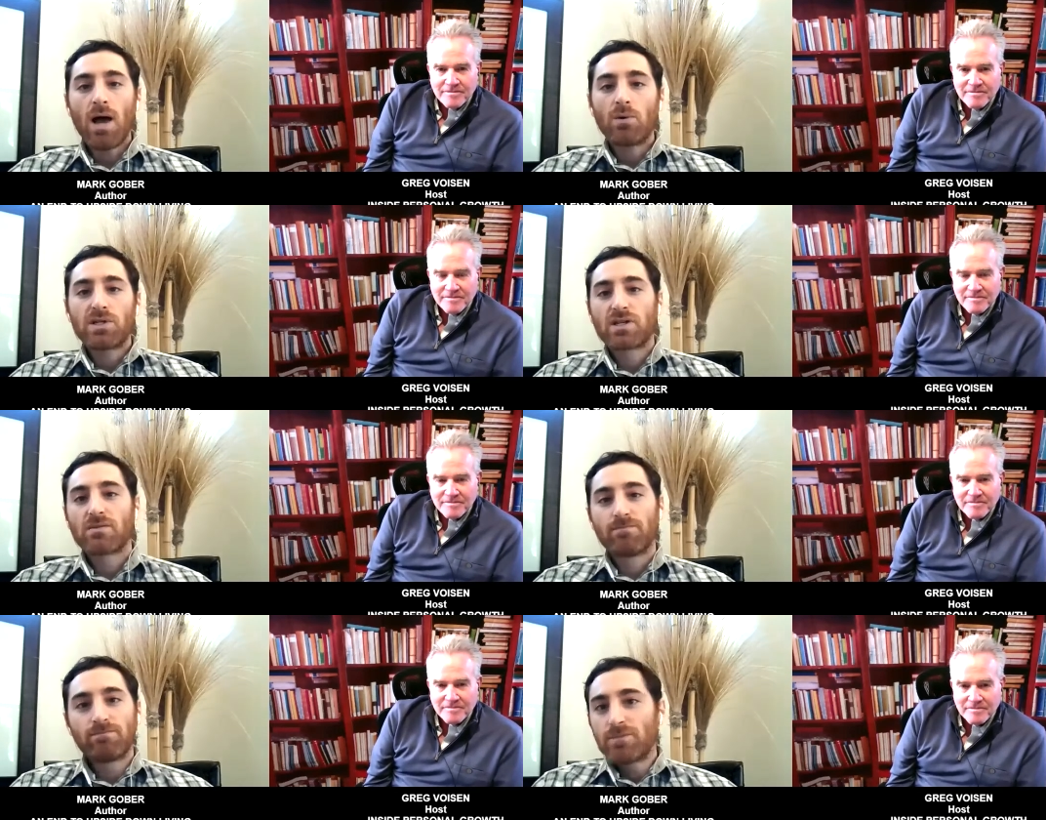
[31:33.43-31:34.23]
Speaker 1: I was
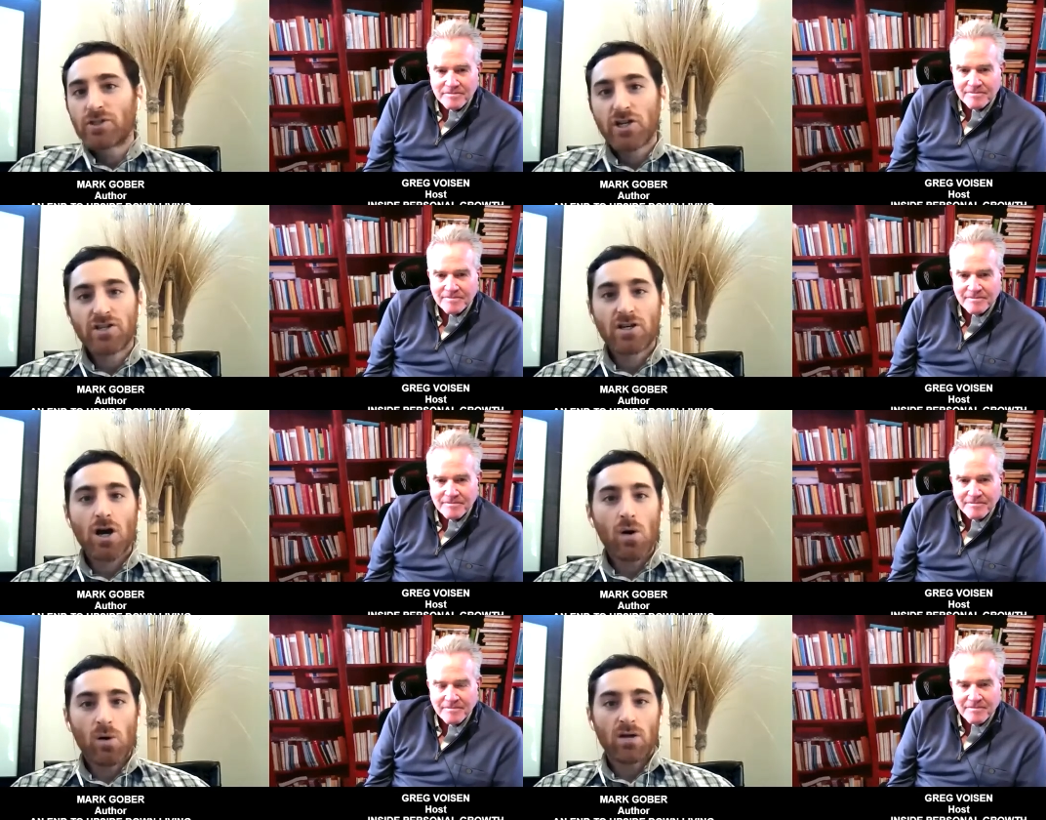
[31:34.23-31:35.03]
just
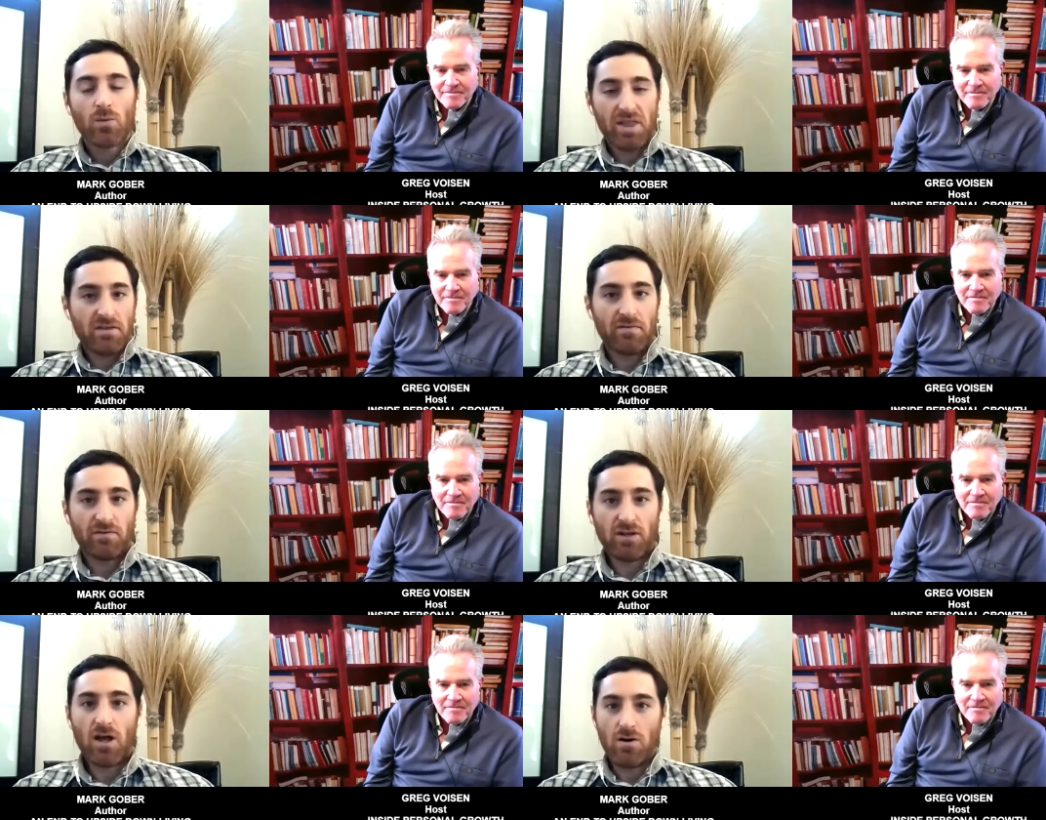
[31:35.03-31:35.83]
going with the
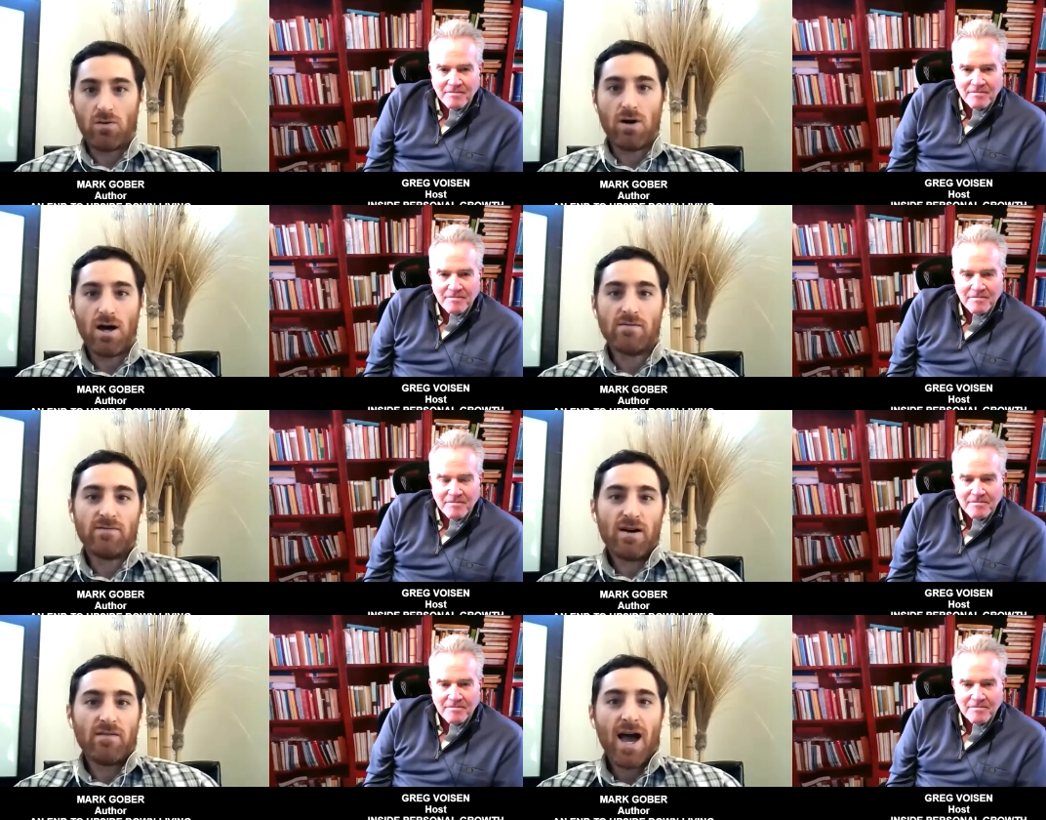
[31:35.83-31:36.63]
flow
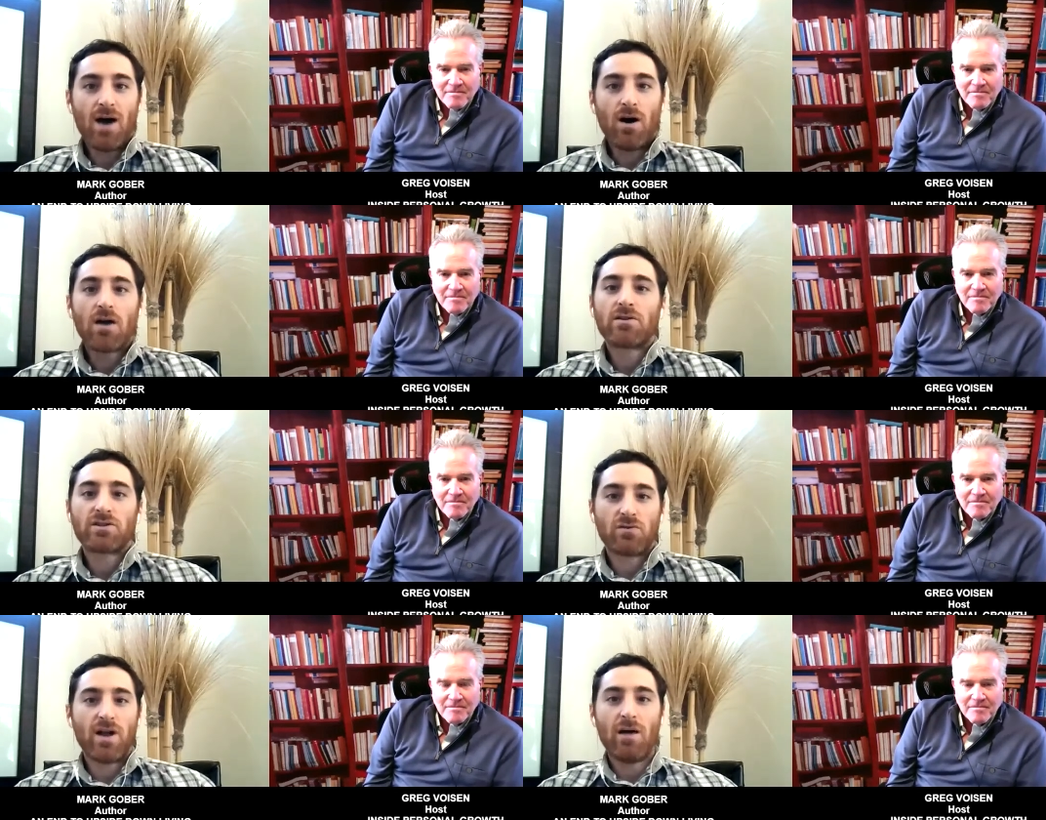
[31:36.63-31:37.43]
of, of how
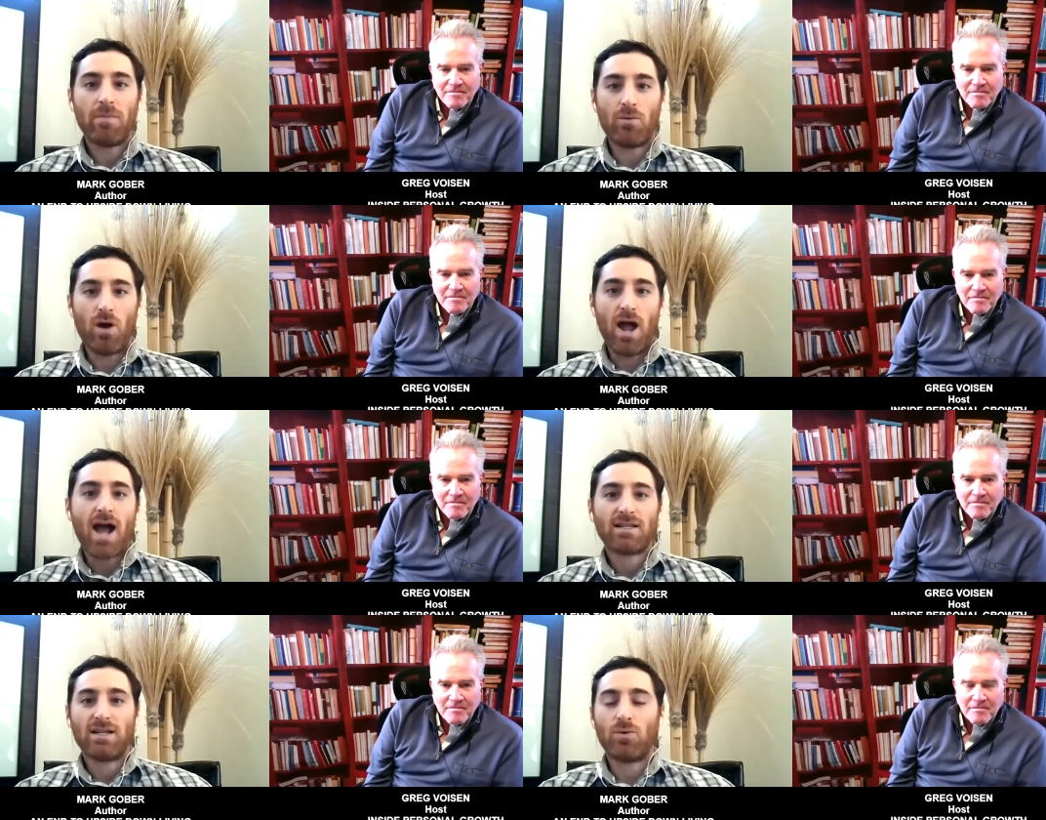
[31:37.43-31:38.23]
others around me were
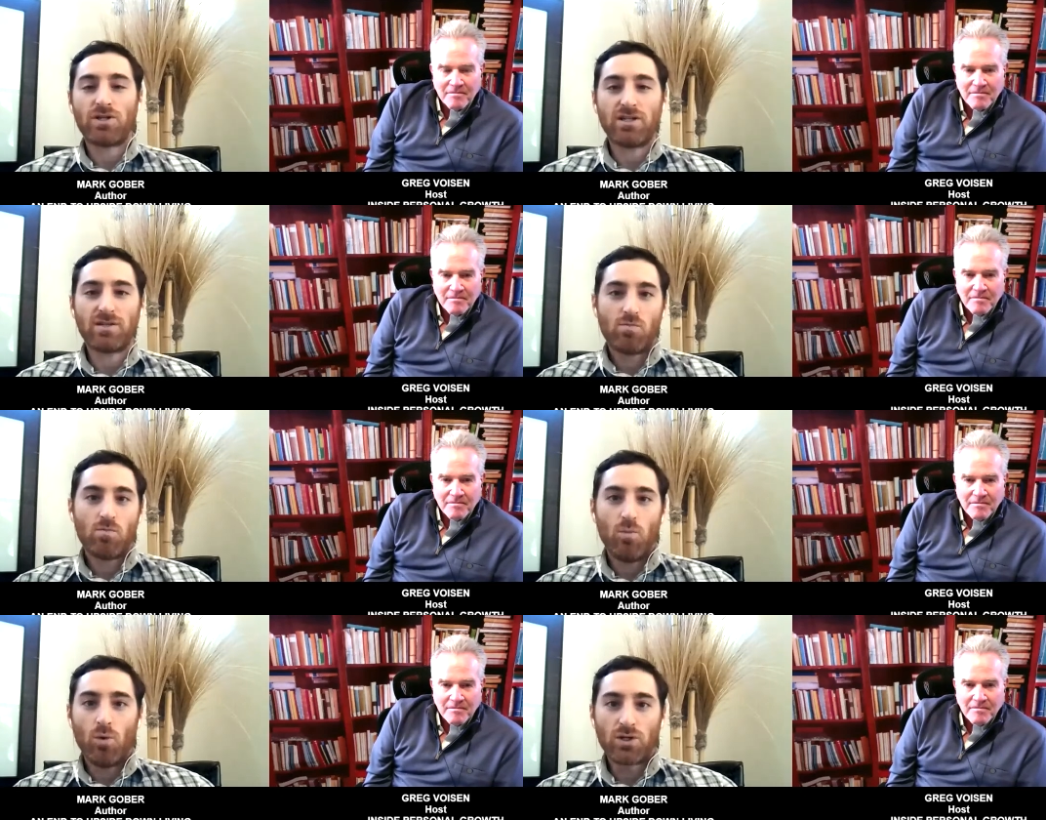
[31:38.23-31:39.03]
acting, which is
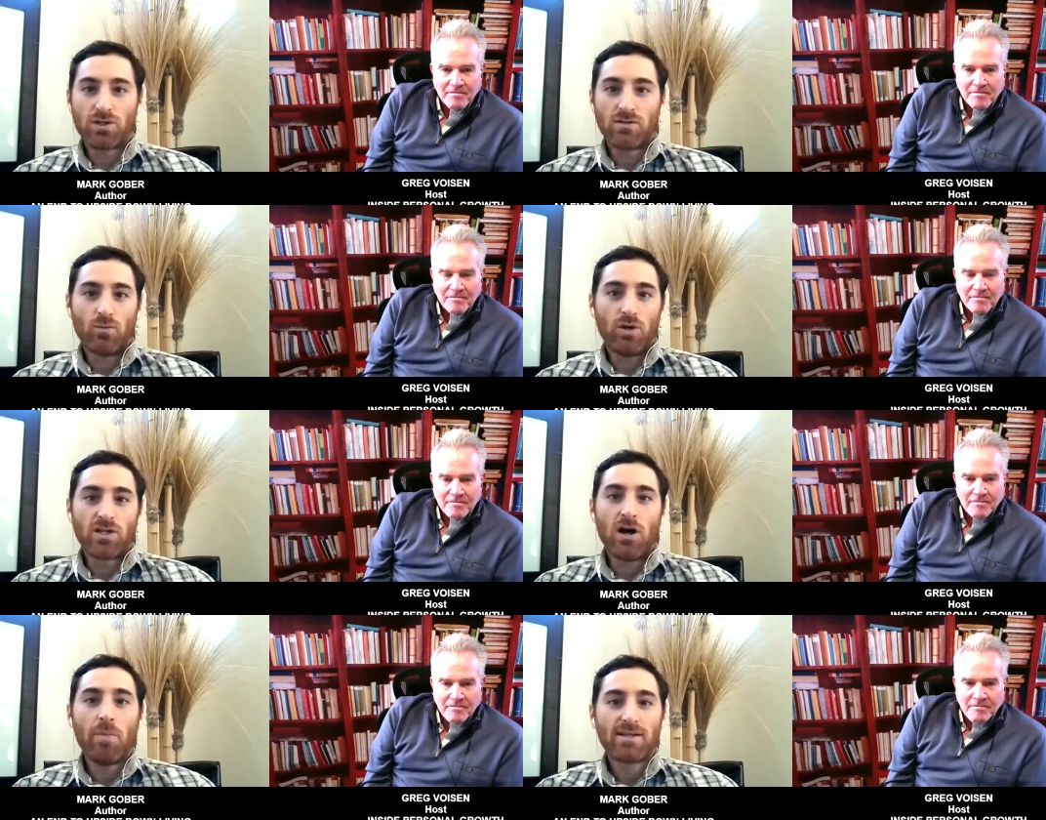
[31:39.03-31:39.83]
which was
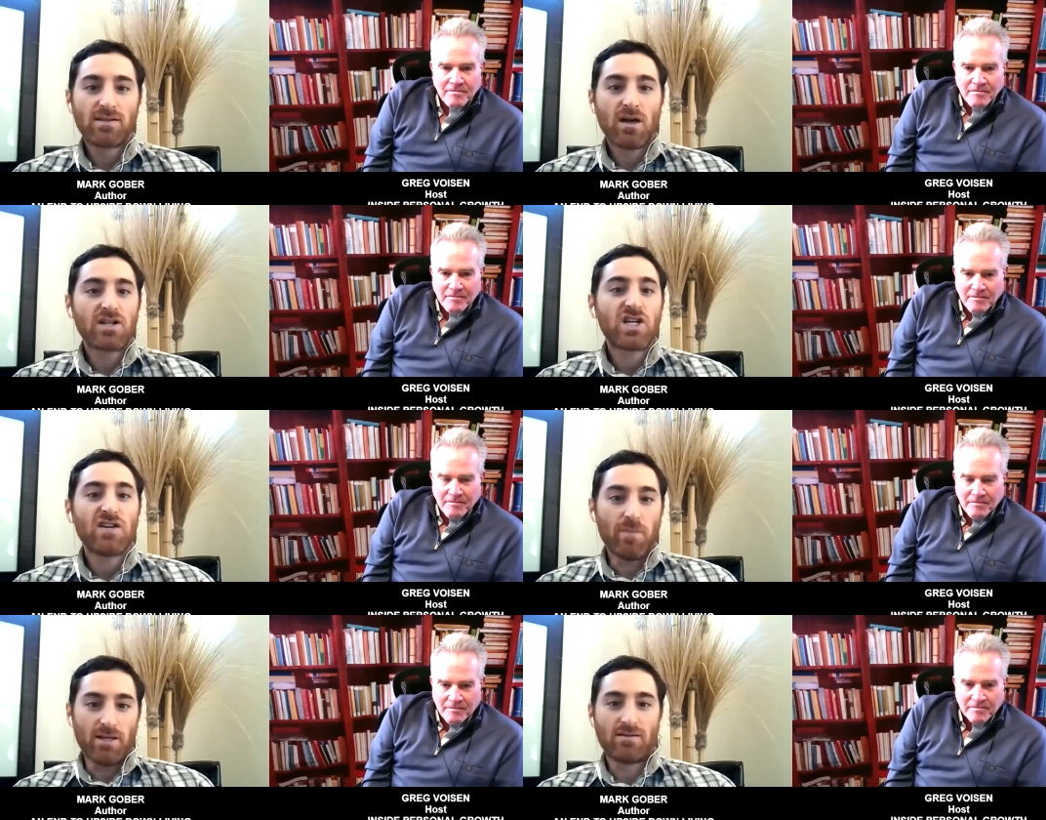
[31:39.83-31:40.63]
all based on
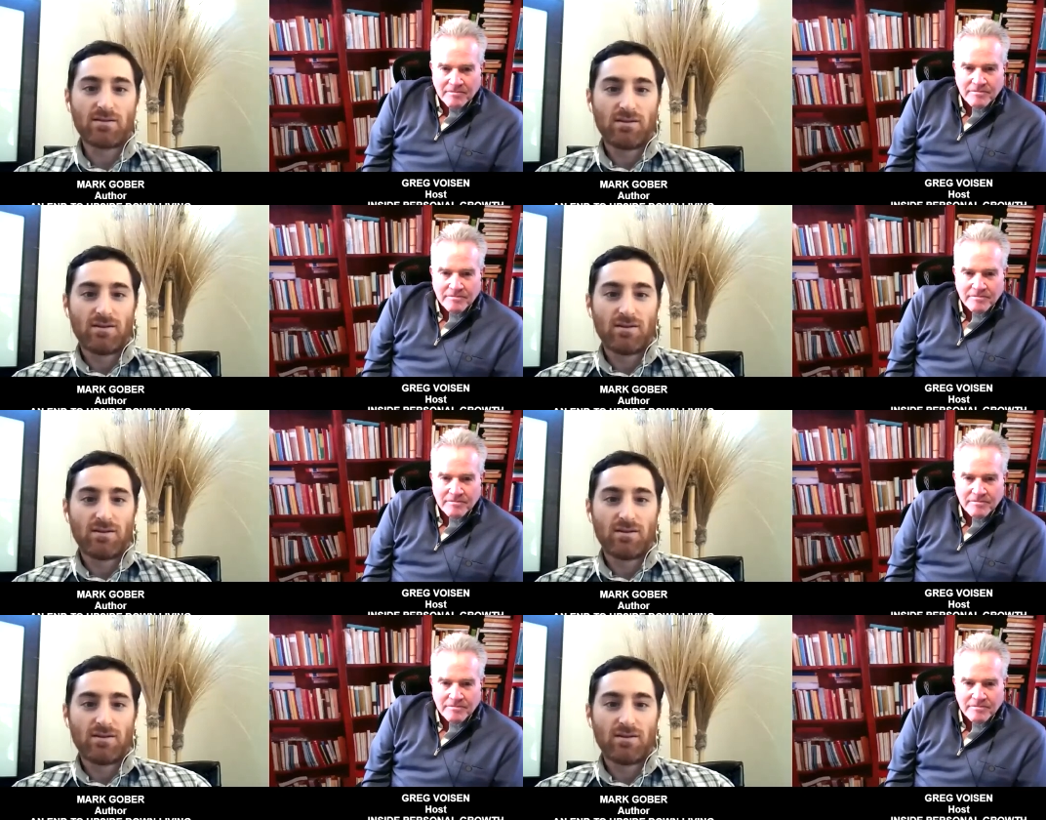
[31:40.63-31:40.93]
achievement.